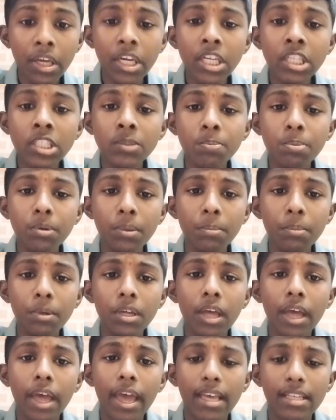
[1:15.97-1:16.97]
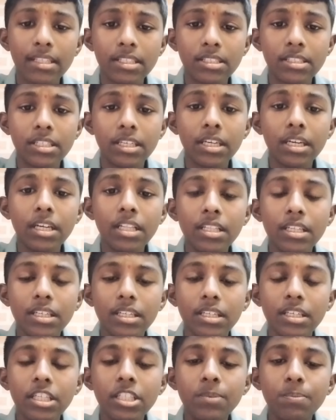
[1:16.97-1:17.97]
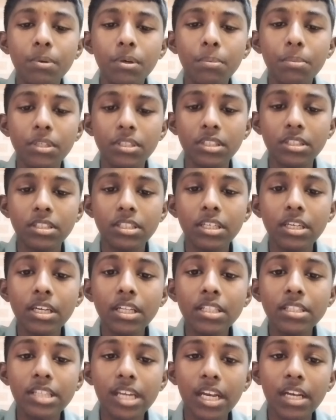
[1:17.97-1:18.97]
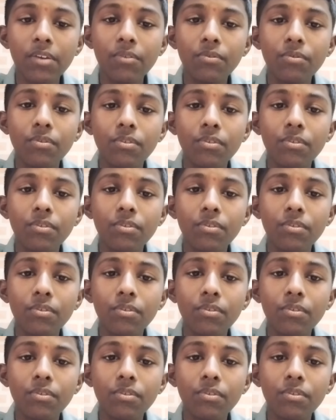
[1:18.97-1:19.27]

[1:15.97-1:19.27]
Each sperm is a single cell